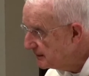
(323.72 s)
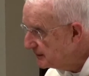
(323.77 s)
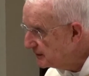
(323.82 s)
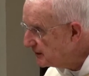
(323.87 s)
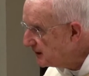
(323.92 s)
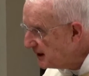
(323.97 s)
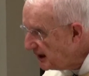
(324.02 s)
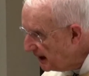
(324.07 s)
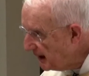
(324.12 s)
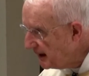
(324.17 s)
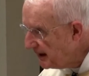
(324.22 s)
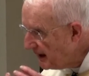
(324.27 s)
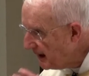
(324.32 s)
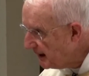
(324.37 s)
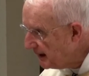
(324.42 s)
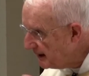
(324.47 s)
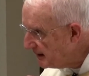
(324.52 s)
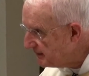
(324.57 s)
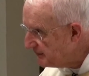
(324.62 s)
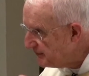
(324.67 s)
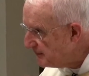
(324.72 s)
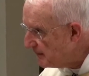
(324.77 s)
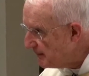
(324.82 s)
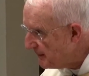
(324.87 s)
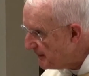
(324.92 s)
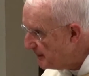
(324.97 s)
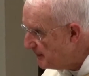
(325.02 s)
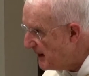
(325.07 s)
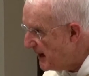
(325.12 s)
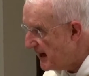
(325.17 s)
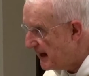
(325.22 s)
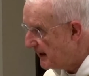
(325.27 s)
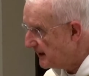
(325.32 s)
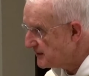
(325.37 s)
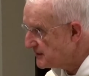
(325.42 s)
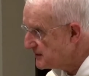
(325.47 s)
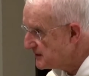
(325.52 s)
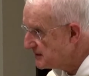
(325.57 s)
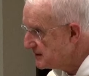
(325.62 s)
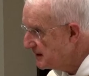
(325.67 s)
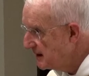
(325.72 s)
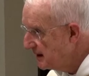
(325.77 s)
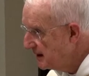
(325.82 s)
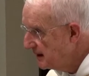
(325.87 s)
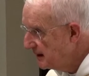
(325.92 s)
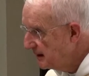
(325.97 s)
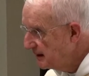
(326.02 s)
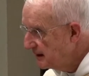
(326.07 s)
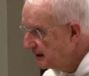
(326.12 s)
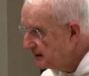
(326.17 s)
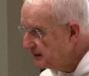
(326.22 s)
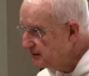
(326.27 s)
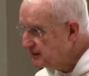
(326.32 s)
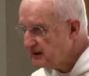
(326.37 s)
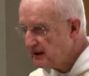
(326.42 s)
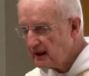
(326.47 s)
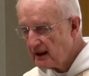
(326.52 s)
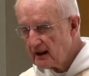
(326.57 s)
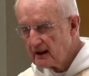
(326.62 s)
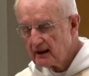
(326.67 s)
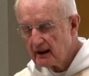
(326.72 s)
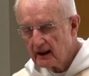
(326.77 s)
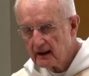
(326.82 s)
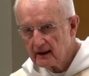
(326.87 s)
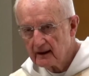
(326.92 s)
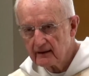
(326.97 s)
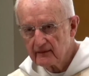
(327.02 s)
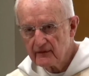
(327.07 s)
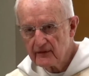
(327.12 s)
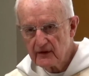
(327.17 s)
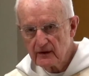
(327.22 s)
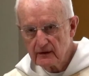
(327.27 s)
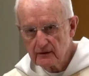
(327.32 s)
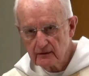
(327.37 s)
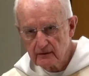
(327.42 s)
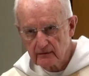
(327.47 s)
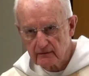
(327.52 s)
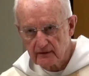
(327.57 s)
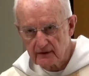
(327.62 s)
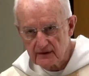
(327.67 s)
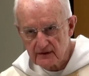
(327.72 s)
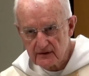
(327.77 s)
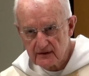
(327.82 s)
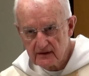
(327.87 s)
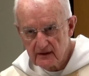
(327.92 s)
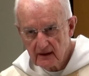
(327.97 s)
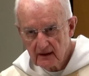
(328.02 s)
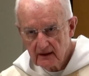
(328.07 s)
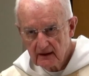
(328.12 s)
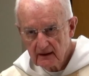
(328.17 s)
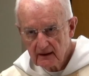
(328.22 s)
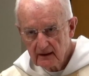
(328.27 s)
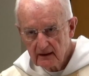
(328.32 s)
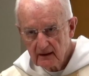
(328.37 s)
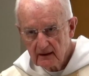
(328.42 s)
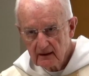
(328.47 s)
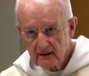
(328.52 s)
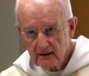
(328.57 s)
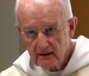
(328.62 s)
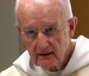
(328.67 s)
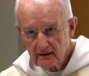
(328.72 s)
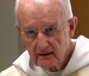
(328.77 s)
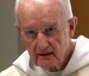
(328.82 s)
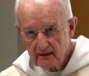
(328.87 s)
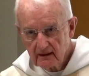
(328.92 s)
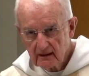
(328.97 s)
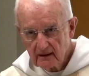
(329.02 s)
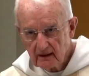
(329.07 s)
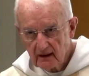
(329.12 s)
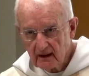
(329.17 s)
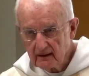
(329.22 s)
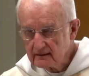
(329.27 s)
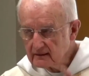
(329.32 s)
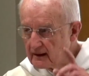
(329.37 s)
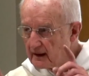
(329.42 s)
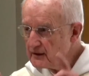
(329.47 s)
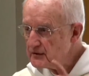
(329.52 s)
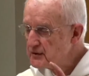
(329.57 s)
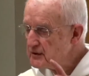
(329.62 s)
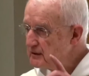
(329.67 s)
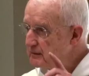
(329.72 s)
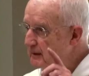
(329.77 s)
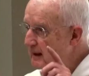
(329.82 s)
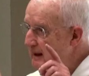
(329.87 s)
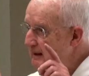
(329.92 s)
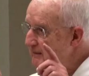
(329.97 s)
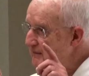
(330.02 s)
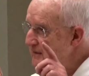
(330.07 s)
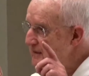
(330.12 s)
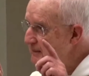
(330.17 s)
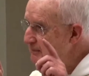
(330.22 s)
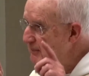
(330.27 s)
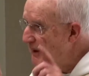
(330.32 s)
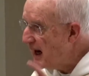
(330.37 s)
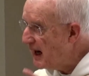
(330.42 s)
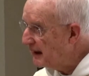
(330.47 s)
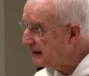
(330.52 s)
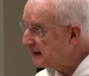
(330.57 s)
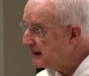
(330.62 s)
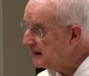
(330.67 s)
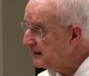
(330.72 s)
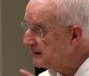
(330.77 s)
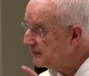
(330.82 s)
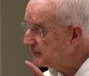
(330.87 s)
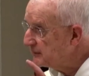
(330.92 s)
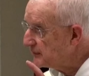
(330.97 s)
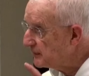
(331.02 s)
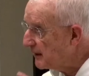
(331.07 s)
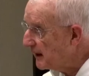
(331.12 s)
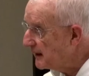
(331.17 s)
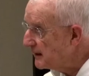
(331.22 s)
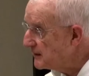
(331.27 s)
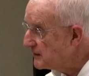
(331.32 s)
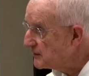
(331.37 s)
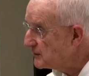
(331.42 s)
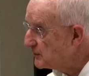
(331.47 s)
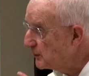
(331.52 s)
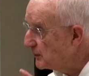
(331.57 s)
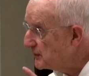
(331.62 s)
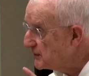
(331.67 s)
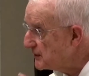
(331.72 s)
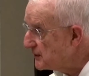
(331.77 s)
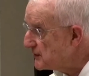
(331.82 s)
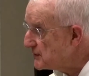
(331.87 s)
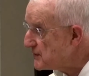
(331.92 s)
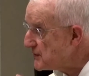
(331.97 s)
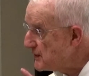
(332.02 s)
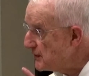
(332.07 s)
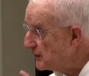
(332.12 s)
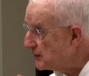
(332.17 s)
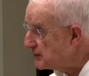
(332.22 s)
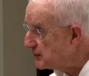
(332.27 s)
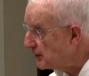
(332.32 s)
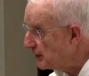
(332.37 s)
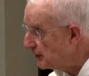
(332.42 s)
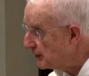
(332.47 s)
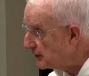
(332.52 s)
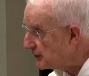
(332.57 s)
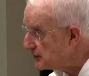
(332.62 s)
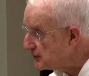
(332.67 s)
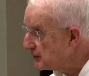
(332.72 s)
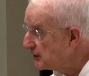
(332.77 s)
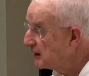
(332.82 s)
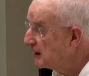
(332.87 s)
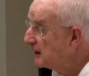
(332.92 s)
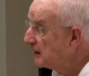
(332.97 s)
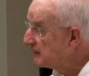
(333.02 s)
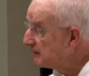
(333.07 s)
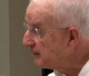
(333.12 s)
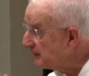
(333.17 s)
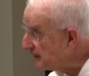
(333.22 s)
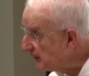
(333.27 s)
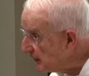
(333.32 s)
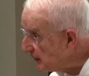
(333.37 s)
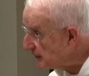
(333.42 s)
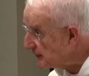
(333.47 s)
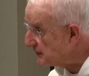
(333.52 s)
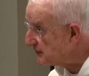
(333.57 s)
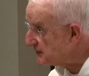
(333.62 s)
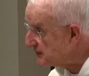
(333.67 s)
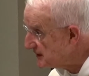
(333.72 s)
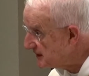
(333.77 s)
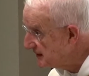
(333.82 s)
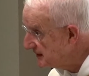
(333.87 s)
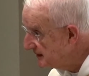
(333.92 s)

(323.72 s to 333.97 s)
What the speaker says: You can't have the Mass. You can't have the Eucharist unless you have the body of Christ, which is the church, first.